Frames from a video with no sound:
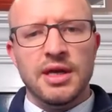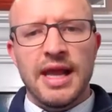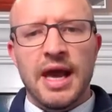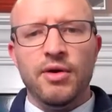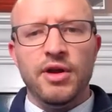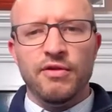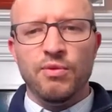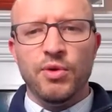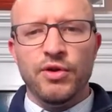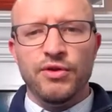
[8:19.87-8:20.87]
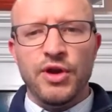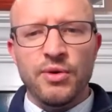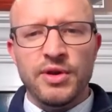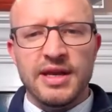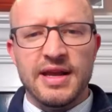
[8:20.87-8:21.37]
Now, it is worth
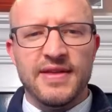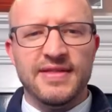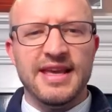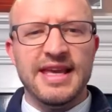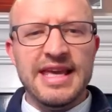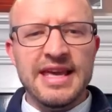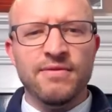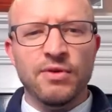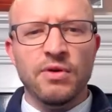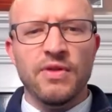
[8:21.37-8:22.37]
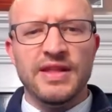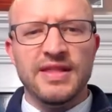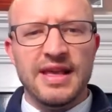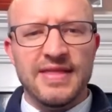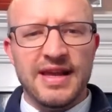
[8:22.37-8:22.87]
noting that the evil
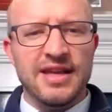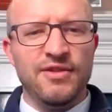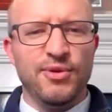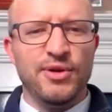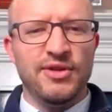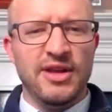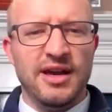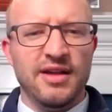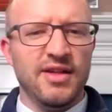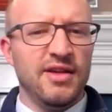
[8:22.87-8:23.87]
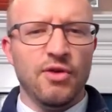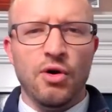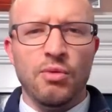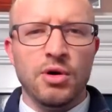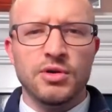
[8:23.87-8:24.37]
that Israel does is
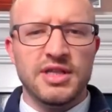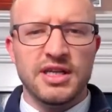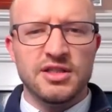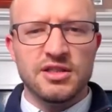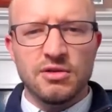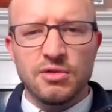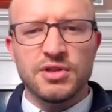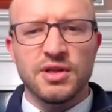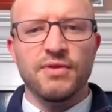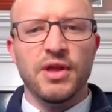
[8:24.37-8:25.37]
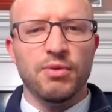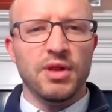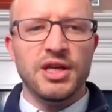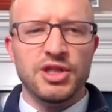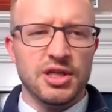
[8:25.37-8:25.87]
almost exclusively
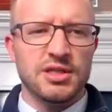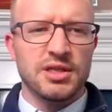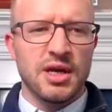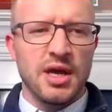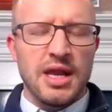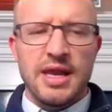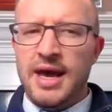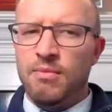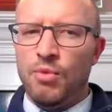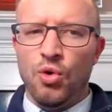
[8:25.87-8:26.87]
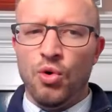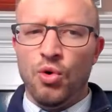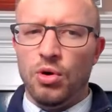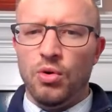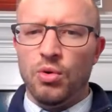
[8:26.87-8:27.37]
religious, not
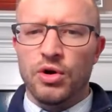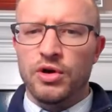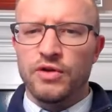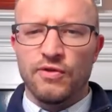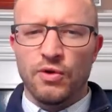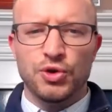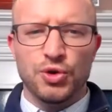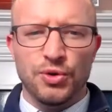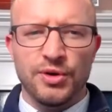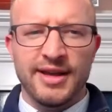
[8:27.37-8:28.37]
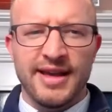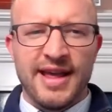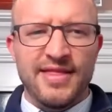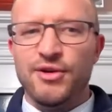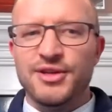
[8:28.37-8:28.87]
moral or social.
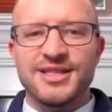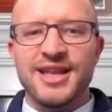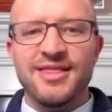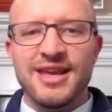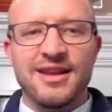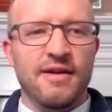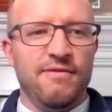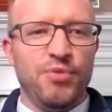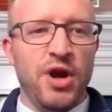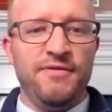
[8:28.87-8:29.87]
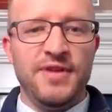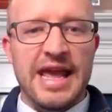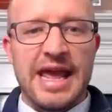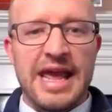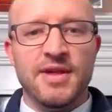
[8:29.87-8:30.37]
There is nothing of Prophet
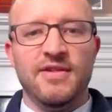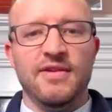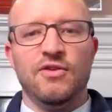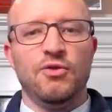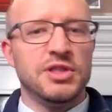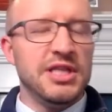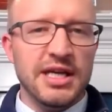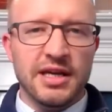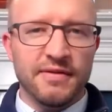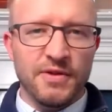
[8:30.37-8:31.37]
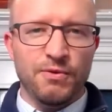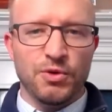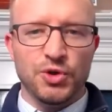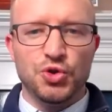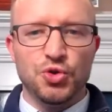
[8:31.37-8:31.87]
Amos's critique of
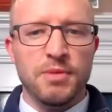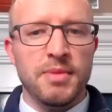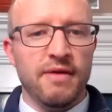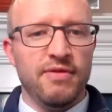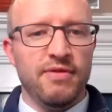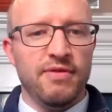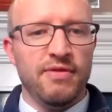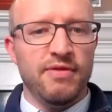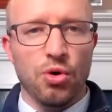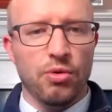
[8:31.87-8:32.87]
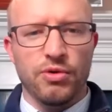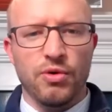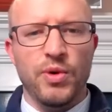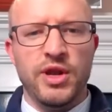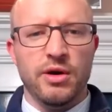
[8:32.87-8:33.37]
Israel's treatment of the poor or the
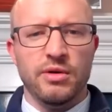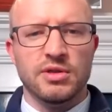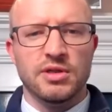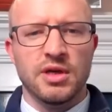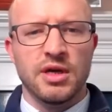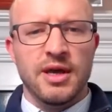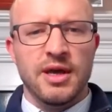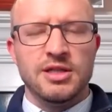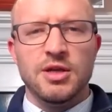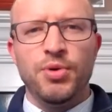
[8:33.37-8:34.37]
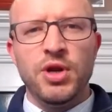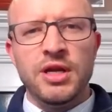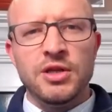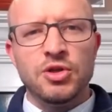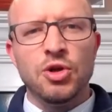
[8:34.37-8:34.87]
widows. To put it
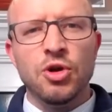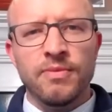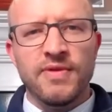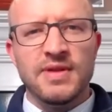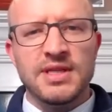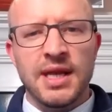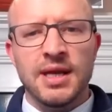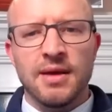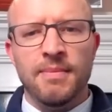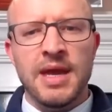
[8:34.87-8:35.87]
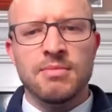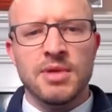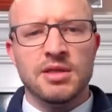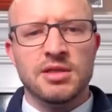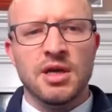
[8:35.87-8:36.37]
in terms of the Ten
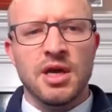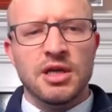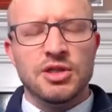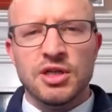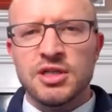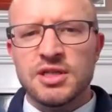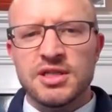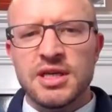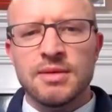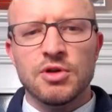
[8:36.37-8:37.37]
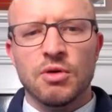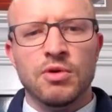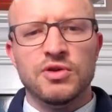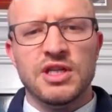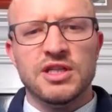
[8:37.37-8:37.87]
Commandments, Judges seems
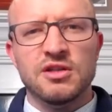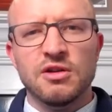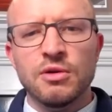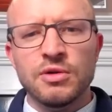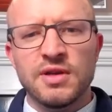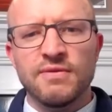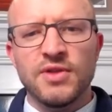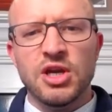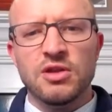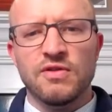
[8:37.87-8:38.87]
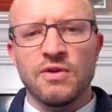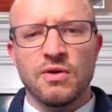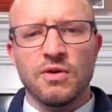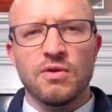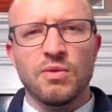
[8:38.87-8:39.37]
almost exclusively
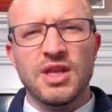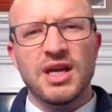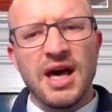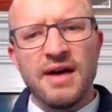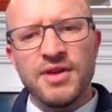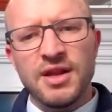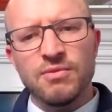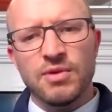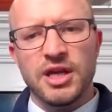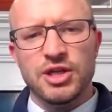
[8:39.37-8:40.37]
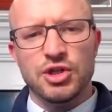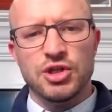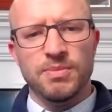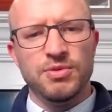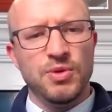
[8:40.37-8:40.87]
concerned with the covenant
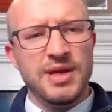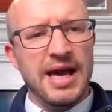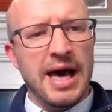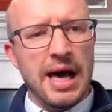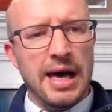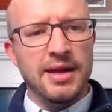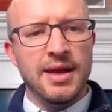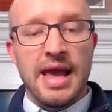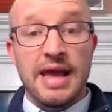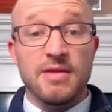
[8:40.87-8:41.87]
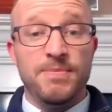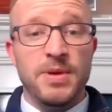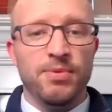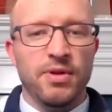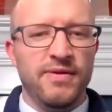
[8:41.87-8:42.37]
relationship between God and the
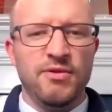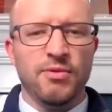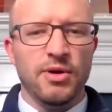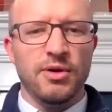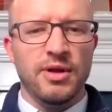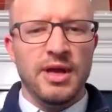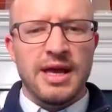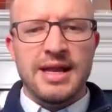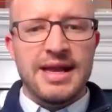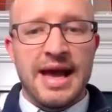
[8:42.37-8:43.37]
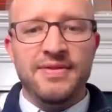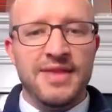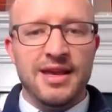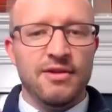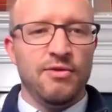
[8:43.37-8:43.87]
people of Israel, not
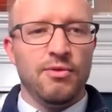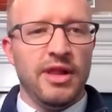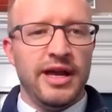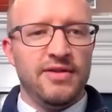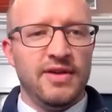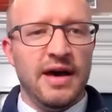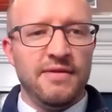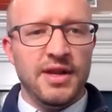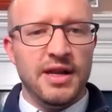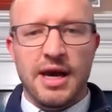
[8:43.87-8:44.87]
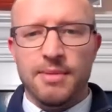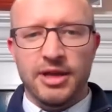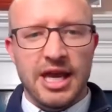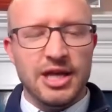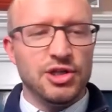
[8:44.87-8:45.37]
the Israelites' covenant
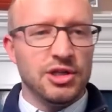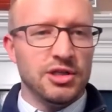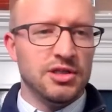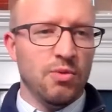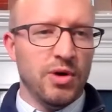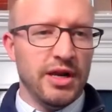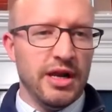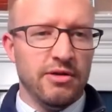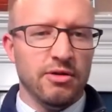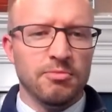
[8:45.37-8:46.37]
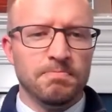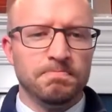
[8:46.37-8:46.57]
obligations to one another.